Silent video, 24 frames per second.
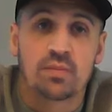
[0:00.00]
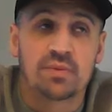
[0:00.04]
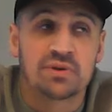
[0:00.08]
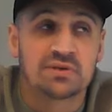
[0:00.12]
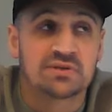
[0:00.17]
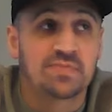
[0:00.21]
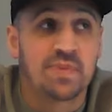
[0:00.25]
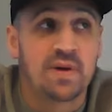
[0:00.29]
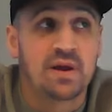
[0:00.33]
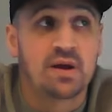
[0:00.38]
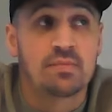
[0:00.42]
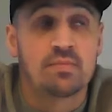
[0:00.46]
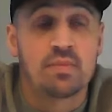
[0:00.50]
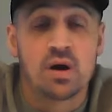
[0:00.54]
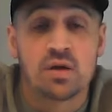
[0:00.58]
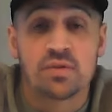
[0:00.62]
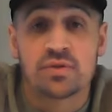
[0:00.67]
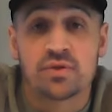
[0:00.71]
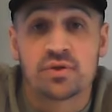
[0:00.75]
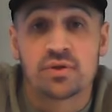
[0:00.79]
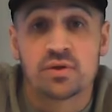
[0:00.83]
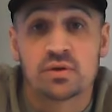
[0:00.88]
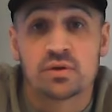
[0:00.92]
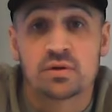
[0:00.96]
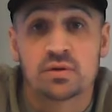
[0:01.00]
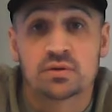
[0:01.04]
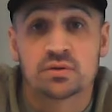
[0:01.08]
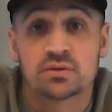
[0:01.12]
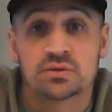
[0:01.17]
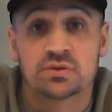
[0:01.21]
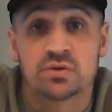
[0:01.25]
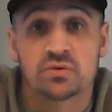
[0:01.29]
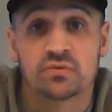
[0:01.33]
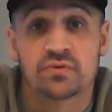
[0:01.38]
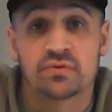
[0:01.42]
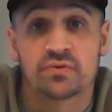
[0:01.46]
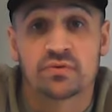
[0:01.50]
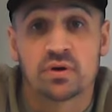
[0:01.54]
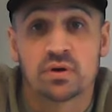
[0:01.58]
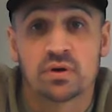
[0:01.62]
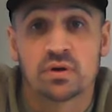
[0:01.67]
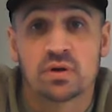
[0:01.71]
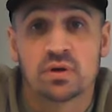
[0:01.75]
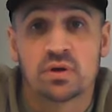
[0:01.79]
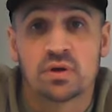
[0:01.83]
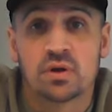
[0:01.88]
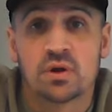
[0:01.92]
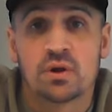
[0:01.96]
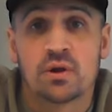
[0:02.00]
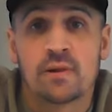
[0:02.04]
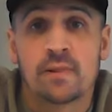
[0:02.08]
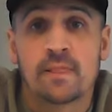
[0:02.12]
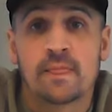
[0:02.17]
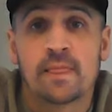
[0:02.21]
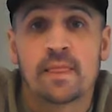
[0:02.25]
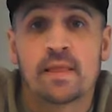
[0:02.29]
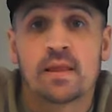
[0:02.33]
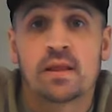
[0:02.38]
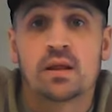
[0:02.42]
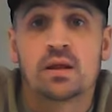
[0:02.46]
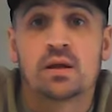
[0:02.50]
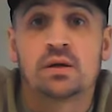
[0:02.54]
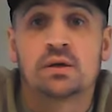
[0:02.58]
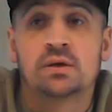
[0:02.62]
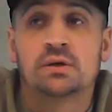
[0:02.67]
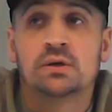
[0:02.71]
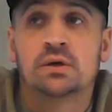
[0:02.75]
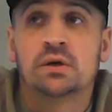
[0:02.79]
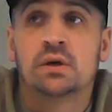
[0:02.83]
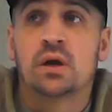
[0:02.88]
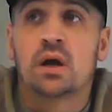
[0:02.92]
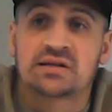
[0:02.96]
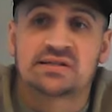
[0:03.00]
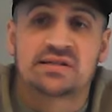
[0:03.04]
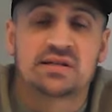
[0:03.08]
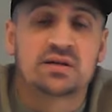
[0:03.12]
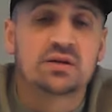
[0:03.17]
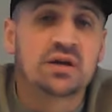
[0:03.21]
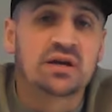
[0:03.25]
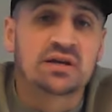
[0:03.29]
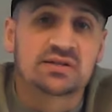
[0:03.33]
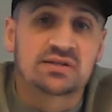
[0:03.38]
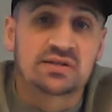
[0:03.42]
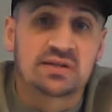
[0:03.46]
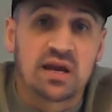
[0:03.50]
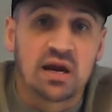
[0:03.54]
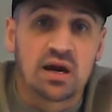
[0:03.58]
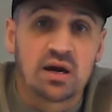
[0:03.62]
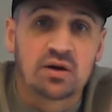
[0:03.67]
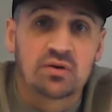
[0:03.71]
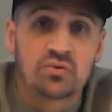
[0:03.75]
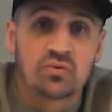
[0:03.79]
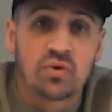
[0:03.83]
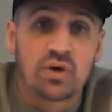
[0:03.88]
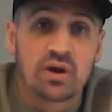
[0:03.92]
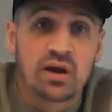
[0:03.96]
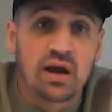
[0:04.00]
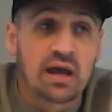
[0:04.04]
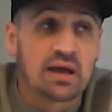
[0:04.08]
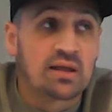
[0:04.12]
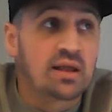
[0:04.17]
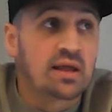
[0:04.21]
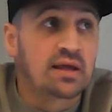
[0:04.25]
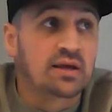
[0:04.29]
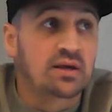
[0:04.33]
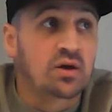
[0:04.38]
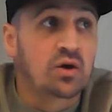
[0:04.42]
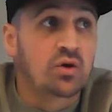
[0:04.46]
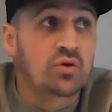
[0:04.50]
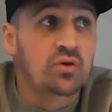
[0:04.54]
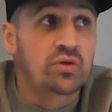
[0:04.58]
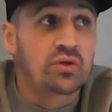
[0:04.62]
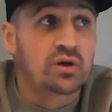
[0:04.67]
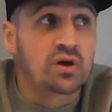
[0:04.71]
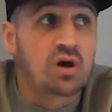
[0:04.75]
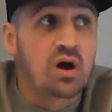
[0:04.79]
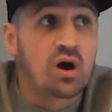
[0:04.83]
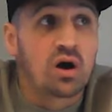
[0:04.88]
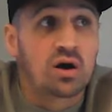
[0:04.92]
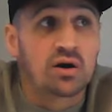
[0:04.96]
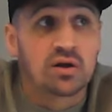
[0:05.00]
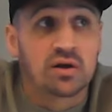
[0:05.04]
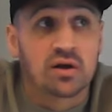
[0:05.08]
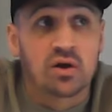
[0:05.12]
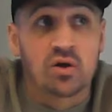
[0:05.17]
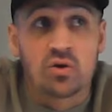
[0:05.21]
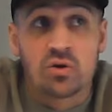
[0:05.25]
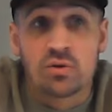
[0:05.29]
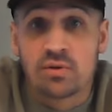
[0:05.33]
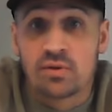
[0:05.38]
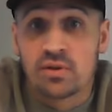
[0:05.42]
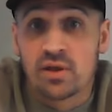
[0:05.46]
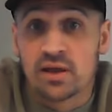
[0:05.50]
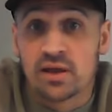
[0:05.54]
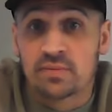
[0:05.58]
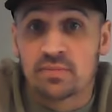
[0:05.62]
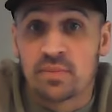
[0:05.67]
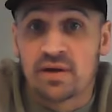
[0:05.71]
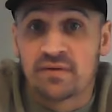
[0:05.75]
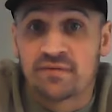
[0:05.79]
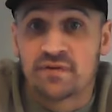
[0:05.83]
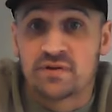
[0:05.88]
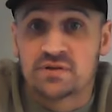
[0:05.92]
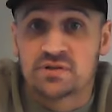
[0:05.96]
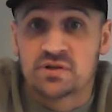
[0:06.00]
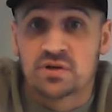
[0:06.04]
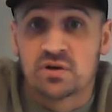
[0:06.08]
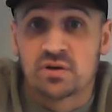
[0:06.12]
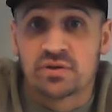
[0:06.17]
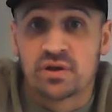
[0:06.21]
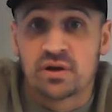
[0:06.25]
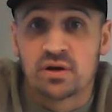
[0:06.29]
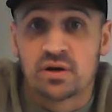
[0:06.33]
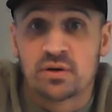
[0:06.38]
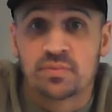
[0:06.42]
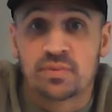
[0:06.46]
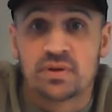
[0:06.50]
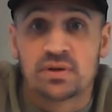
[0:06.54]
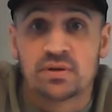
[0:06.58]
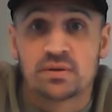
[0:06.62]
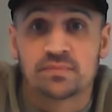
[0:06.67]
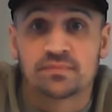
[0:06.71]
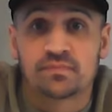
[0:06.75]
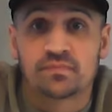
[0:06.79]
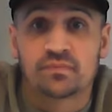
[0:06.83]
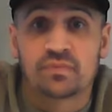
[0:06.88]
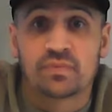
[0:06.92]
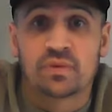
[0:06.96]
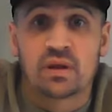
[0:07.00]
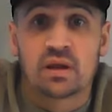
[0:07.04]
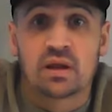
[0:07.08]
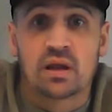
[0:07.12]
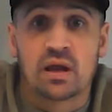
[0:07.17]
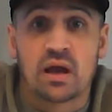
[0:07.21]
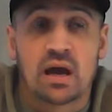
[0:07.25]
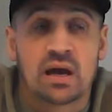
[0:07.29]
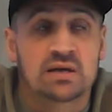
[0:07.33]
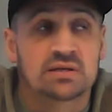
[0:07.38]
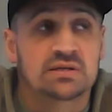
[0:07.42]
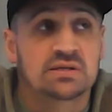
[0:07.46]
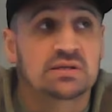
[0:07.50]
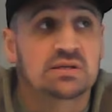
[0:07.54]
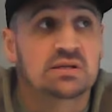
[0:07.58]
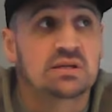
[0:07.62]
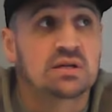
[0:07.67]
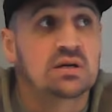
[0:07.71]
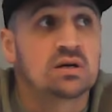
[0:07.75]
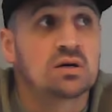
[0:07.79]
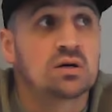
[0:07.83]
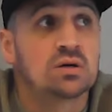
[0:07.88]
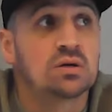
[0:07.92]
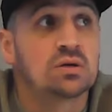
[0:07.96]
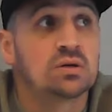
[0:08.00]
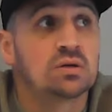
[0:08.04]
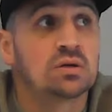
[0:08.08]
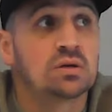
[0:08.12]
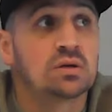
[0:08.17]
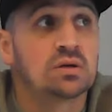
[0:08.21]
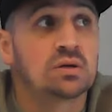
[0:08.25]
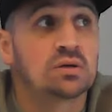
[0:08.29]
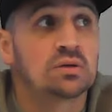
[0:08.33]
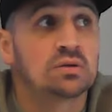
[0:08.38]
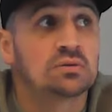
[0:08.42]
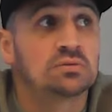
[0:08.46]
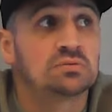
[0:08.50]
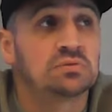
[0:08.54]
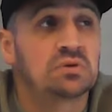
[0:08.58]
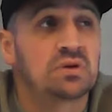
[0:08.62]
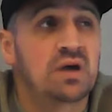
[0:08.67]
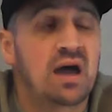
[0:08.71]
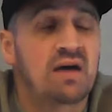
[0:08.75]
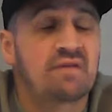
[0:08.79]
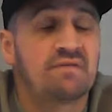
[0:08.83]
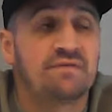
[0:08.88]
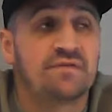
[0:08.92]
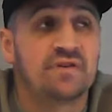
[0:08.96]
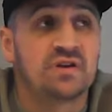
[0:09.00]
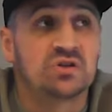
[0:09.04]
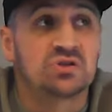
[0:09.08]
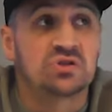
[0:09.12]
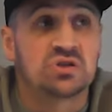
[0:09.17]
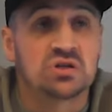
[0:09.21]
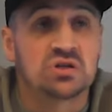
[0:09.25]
It's been a month so far. I still get scared when I like go to the car to go to like my physical therapy. I still have